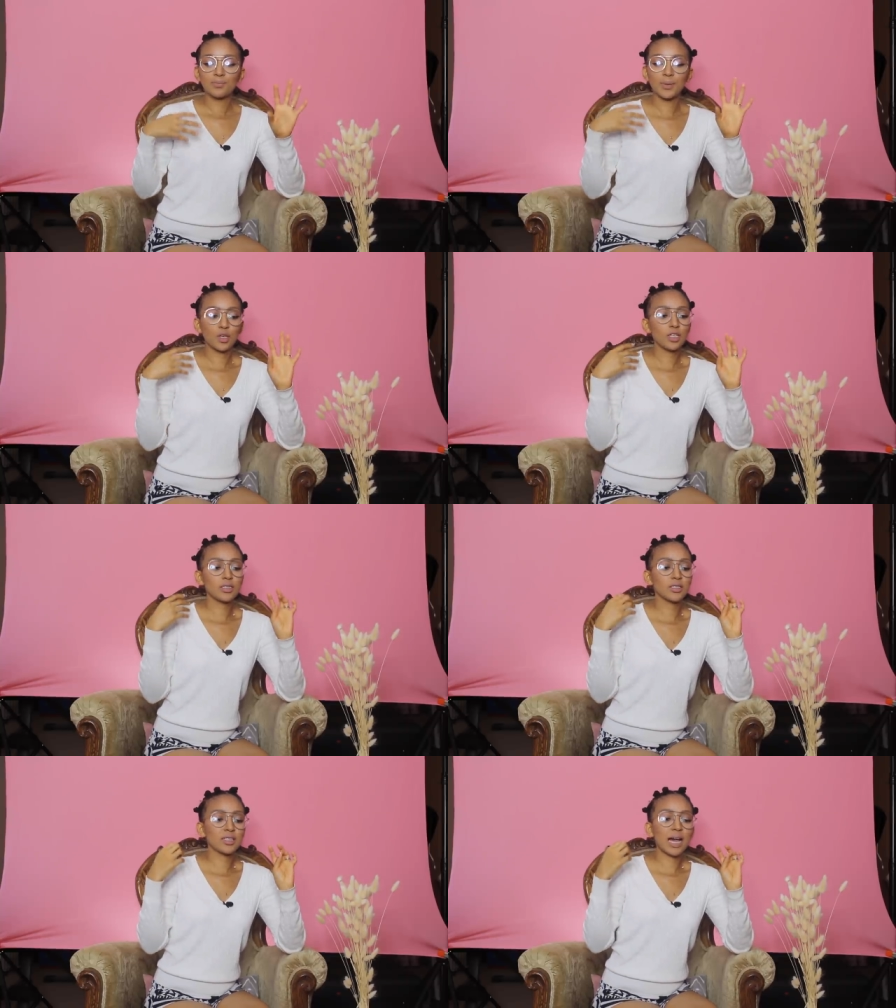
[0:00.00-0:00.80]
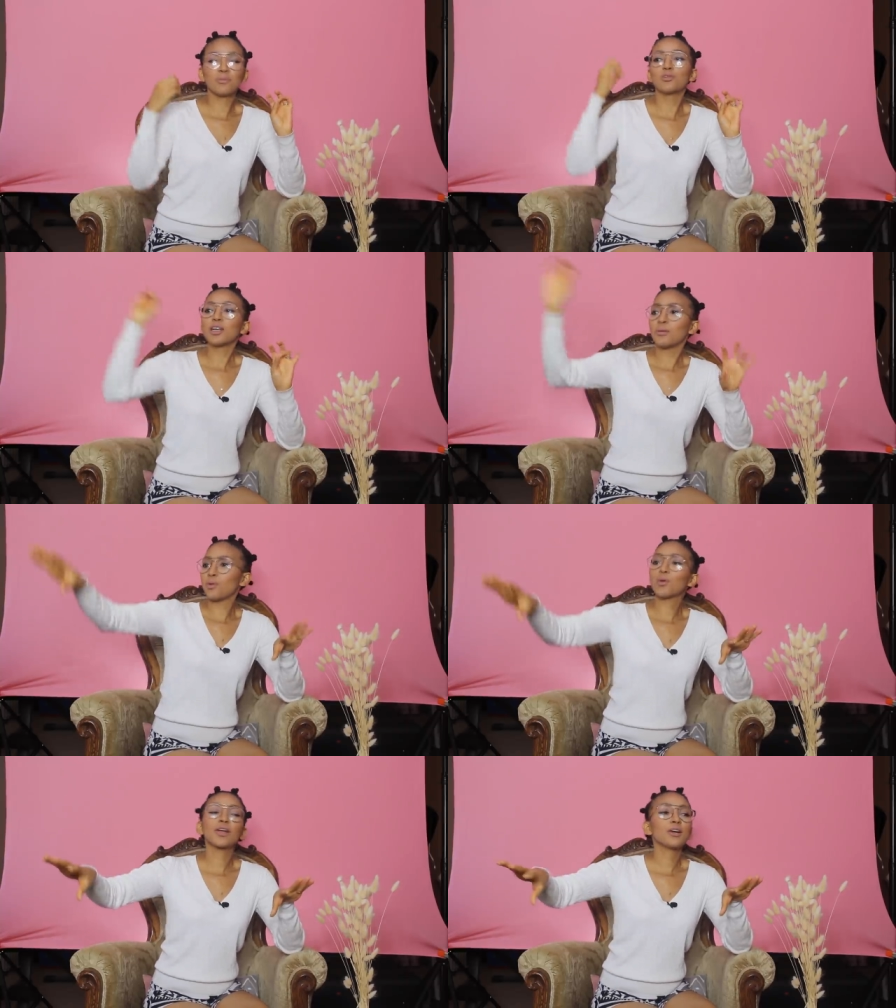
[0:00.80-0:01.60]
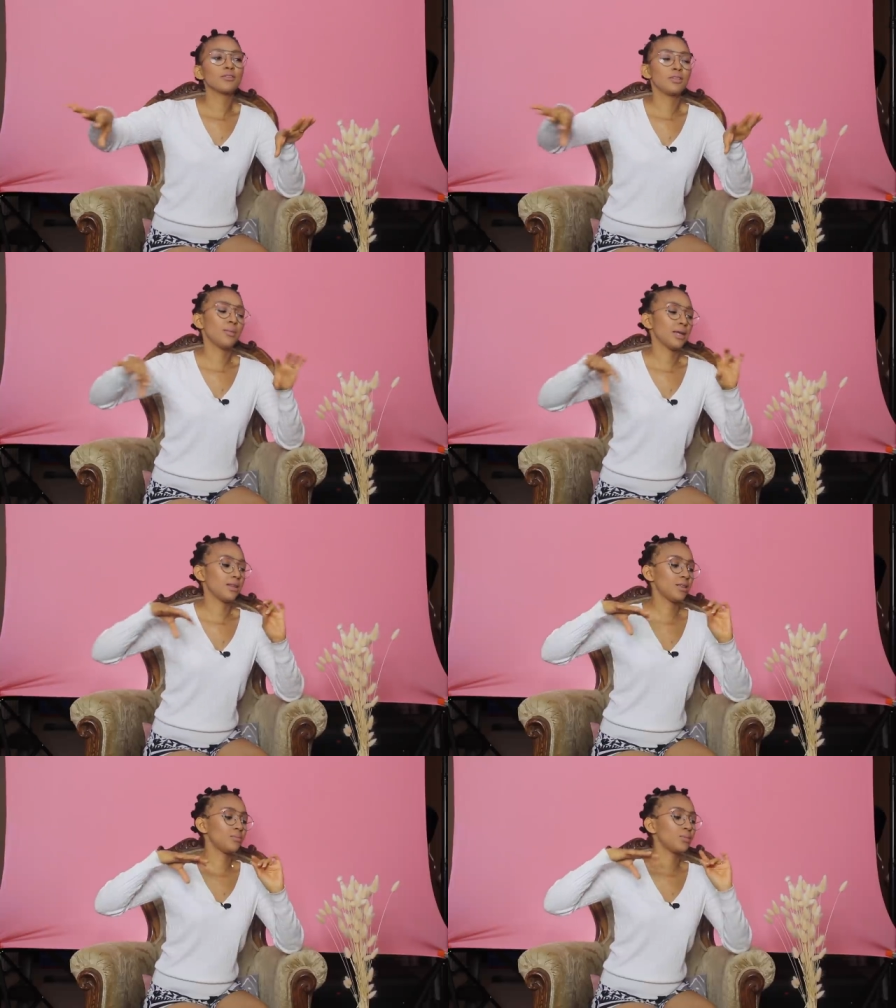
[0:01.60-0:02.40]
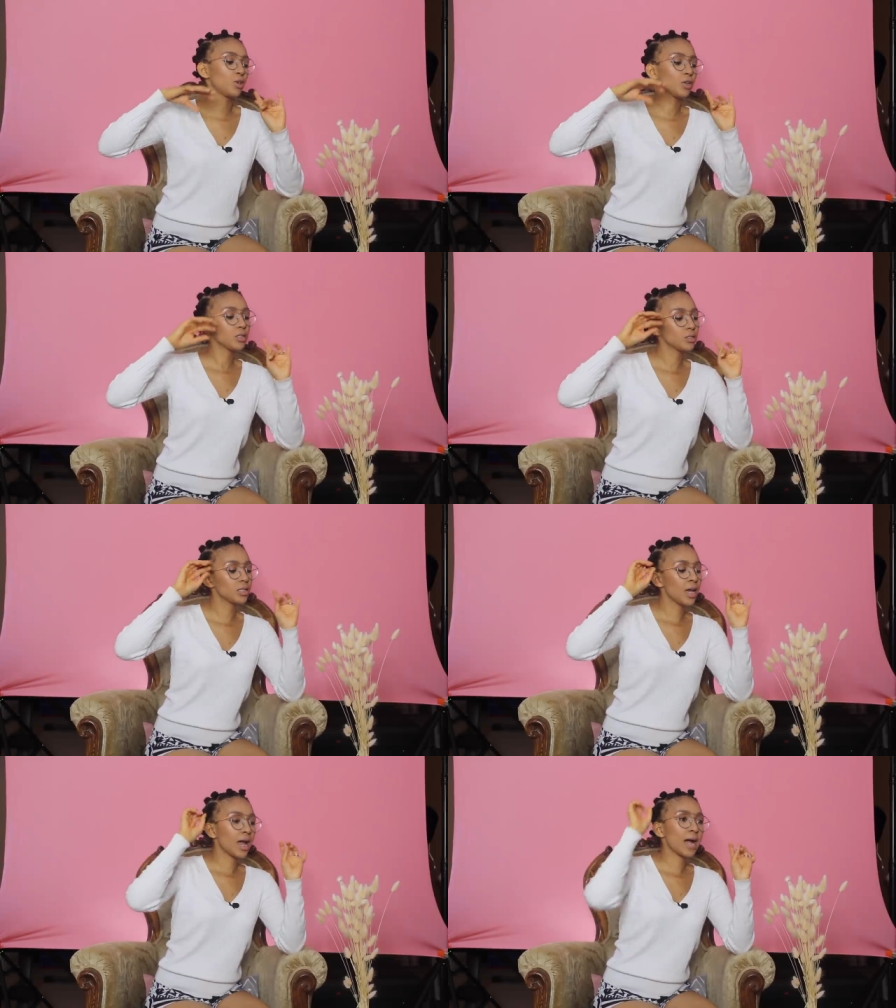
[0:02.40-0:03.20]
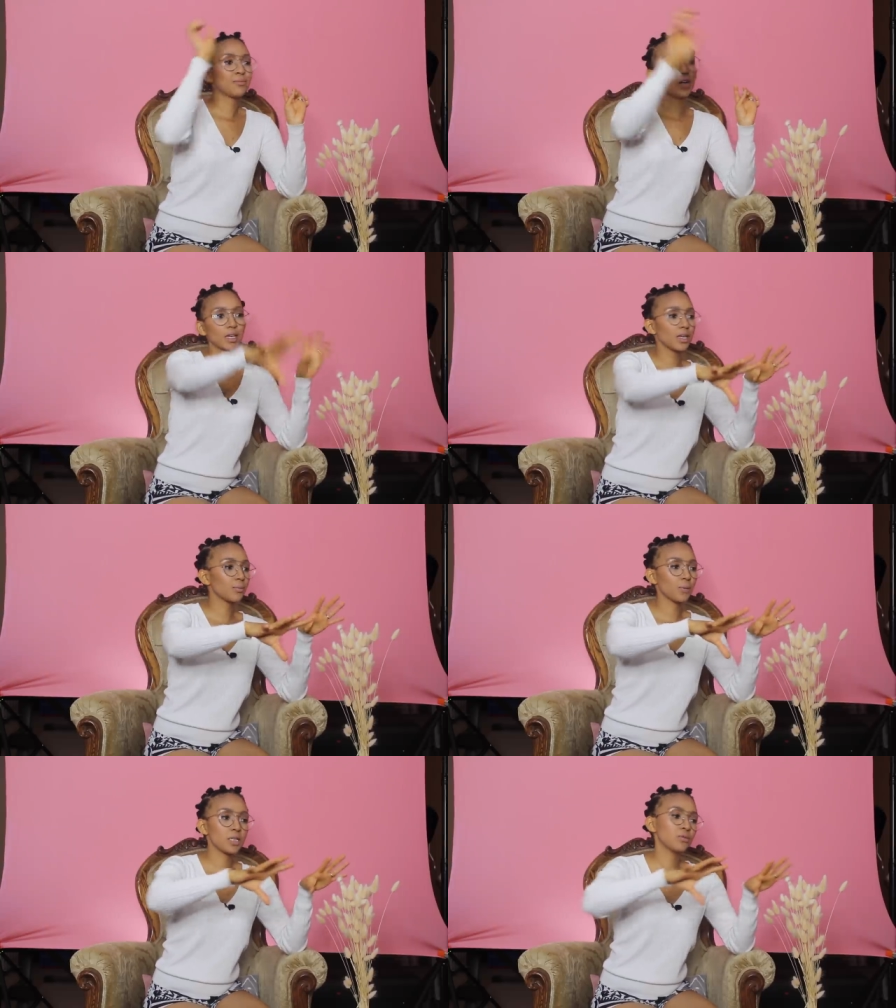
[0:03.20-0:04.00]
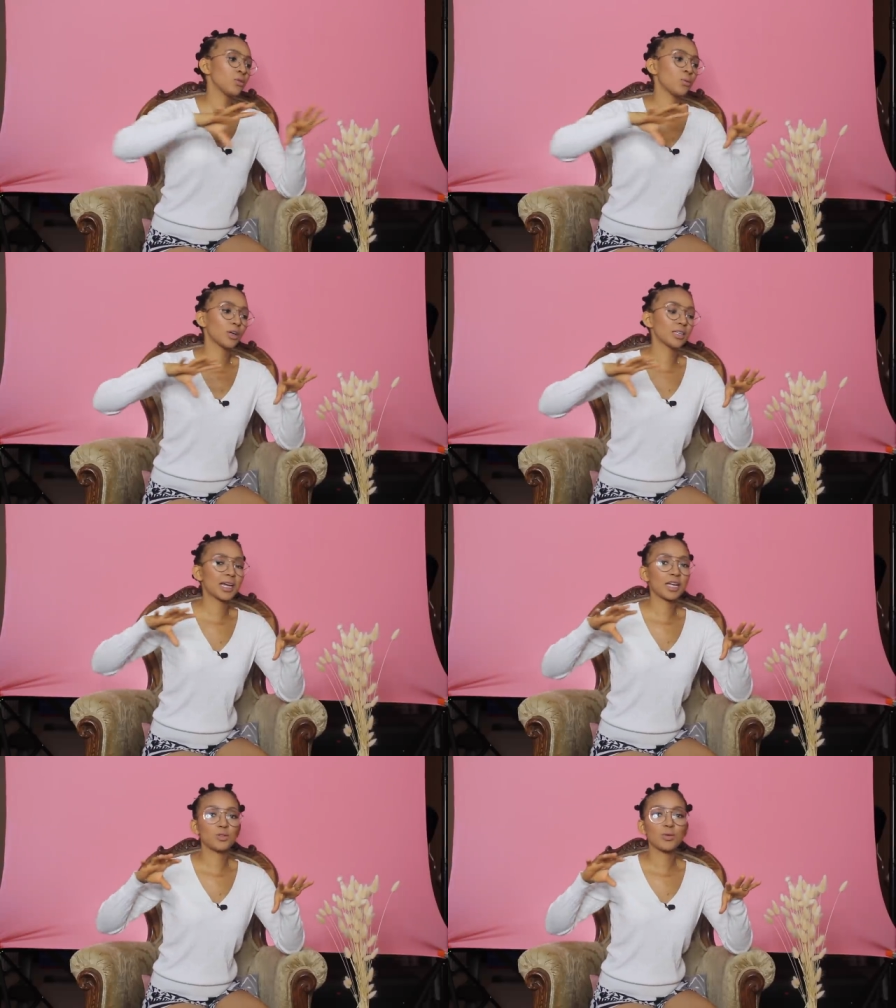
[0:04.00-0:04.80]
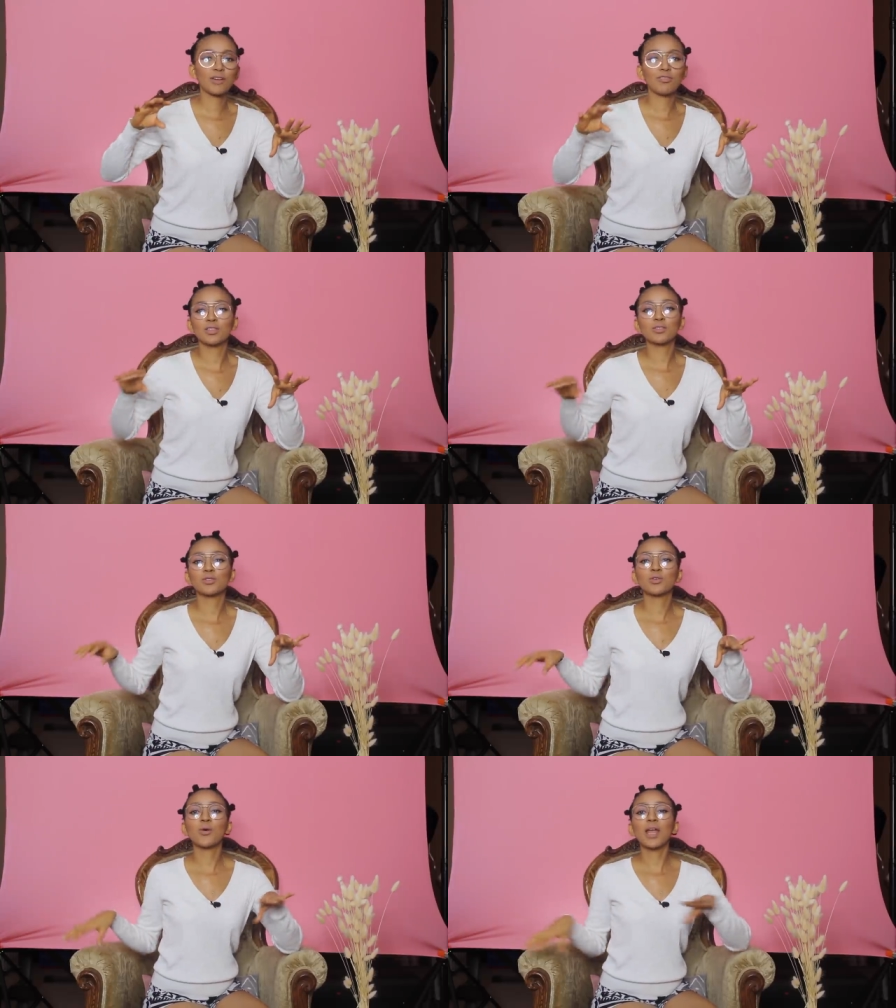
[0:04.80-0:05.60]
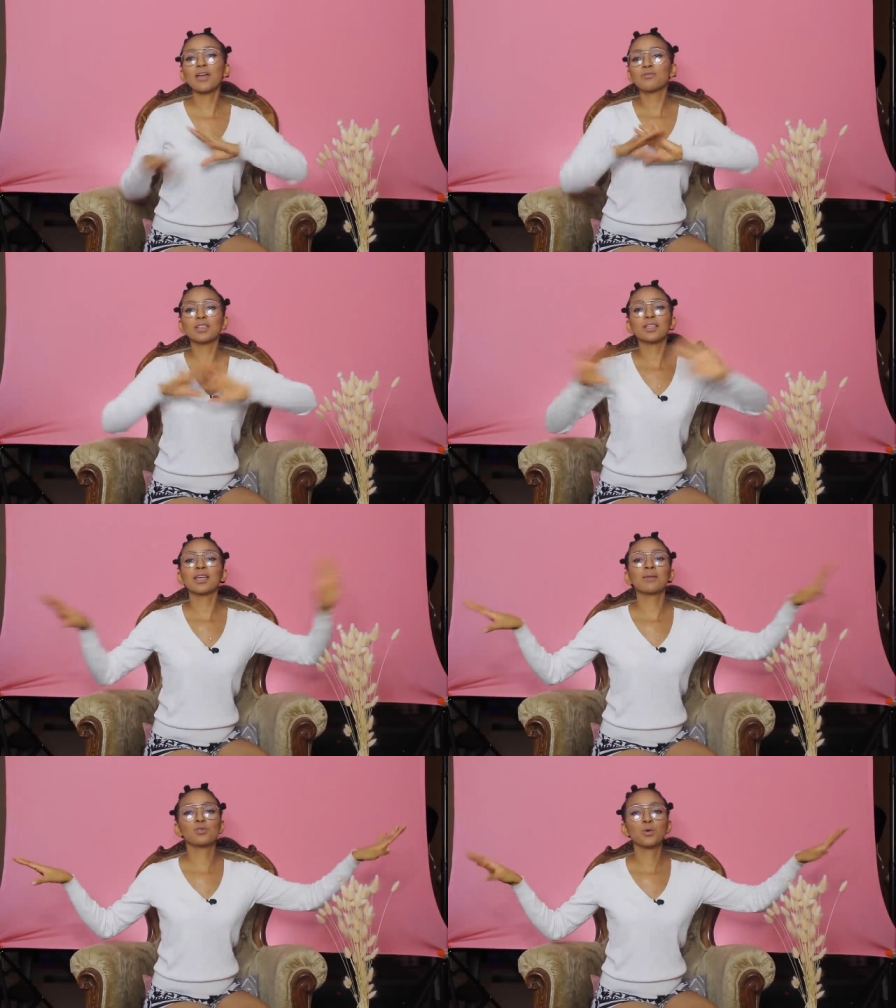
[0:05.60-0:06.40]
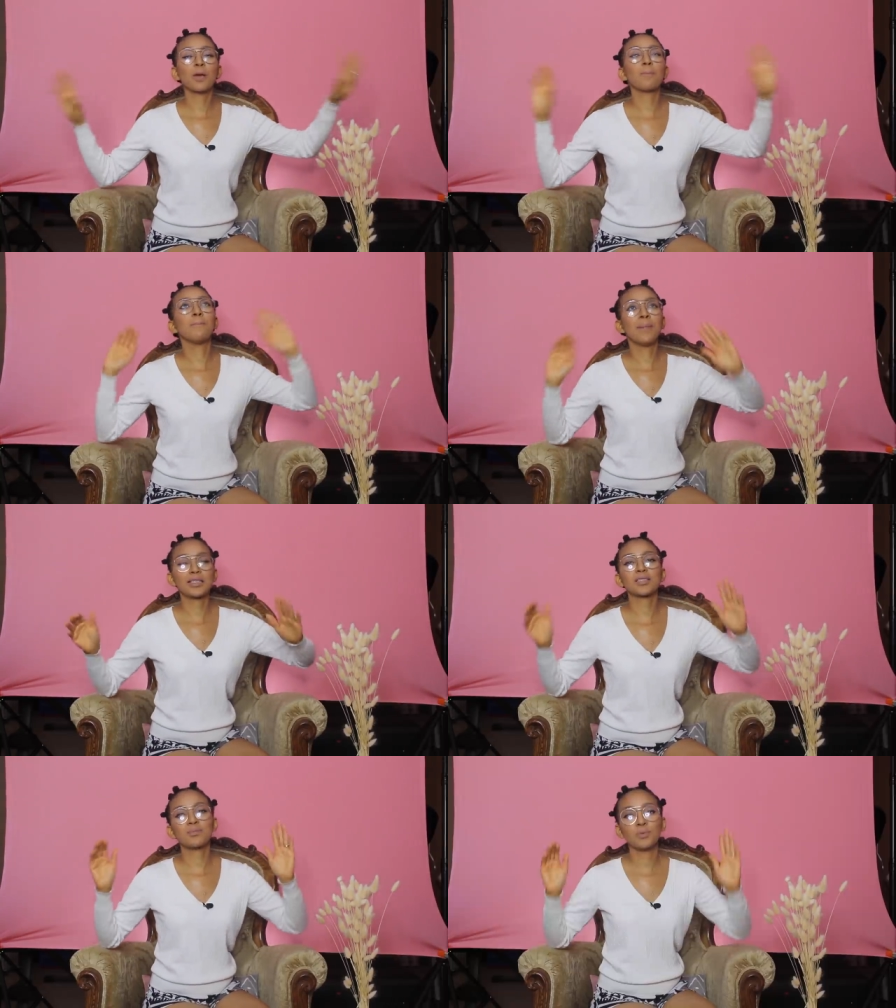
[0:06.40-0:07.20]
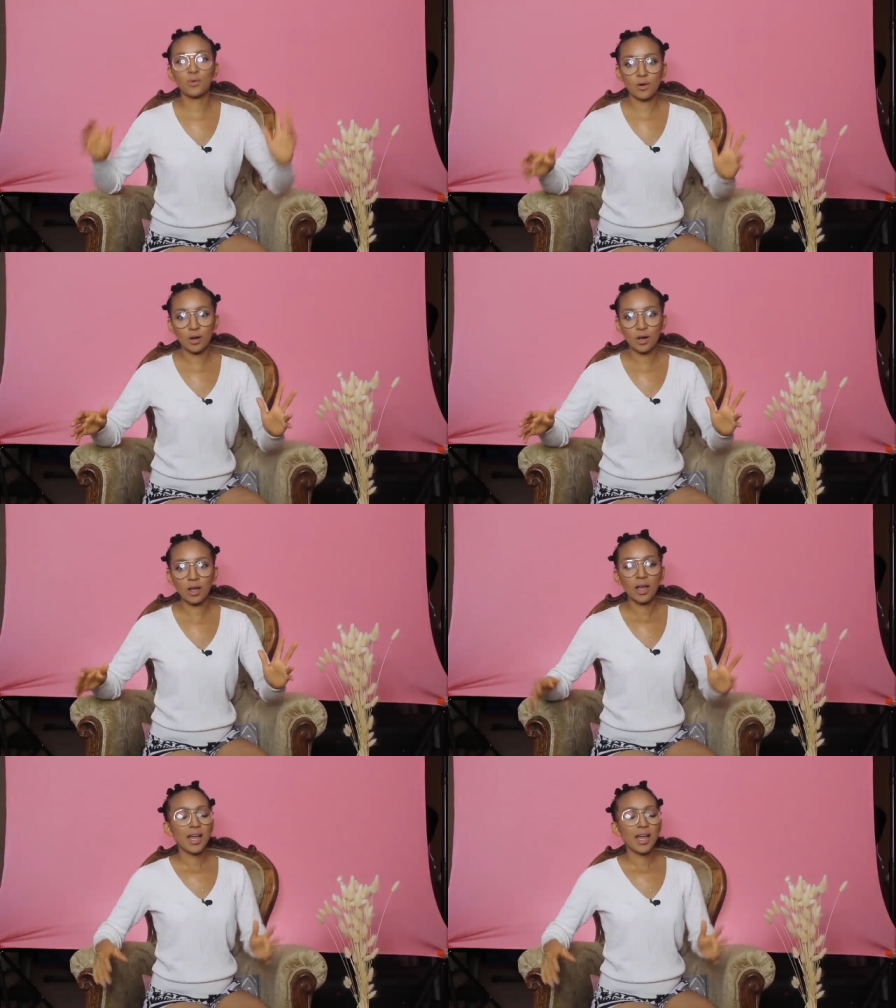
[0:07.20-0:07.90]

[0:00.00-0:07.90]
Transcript: Because I'm not employee of the month and because I'm not getting praise for the work that I do, I felt as though everything that I'm doing must be wrong.